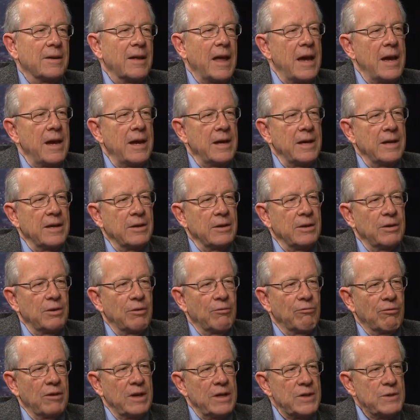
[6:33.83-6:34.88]
and
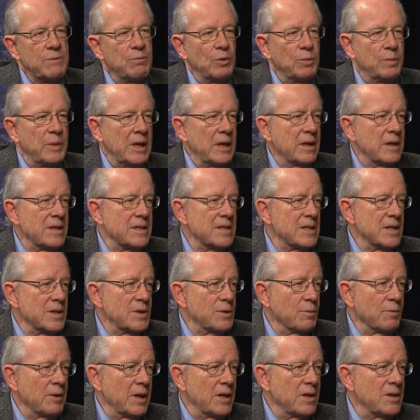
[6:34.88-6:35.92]
Greece will be in a
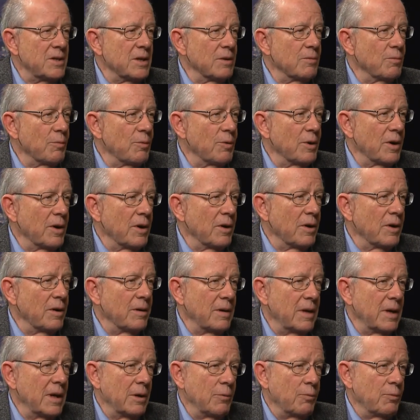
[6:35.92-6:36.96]
situation where
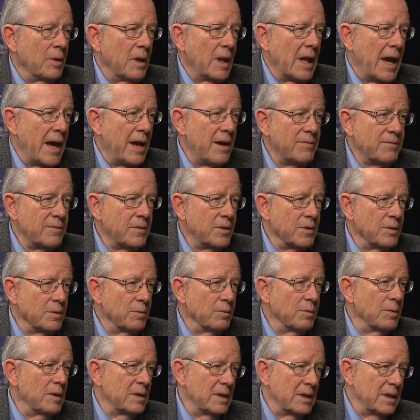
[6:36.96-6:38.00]
it will have
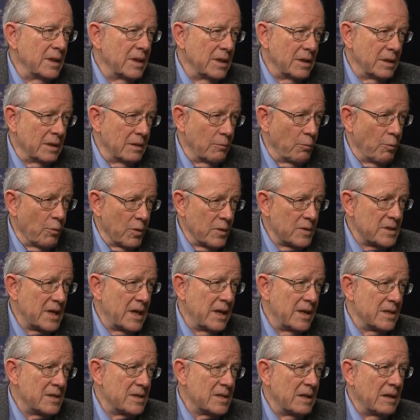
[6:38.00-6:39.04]
to, in worst
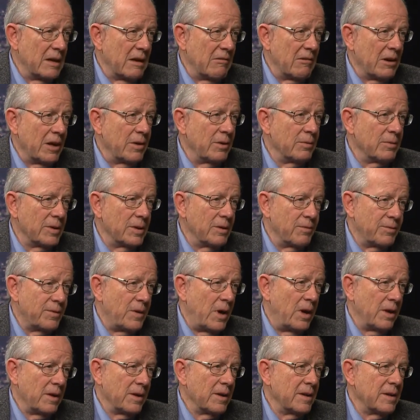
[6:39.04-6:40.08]
case scenario,
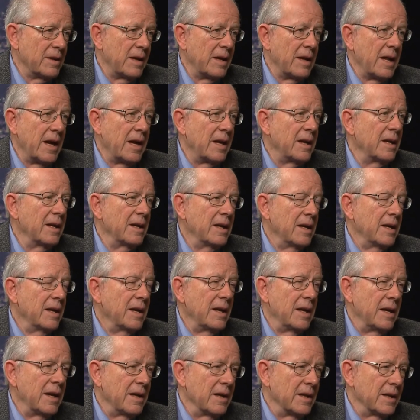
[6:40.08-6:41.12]
default on the debt
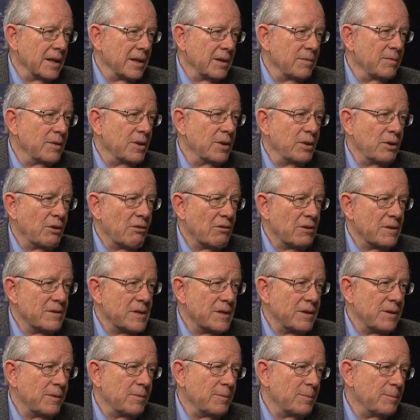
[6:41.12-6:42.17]
and leave the
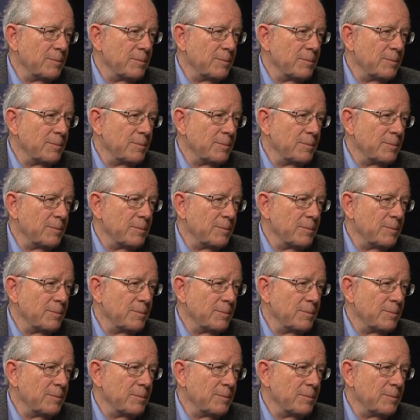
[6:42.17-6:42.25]
Eurozone.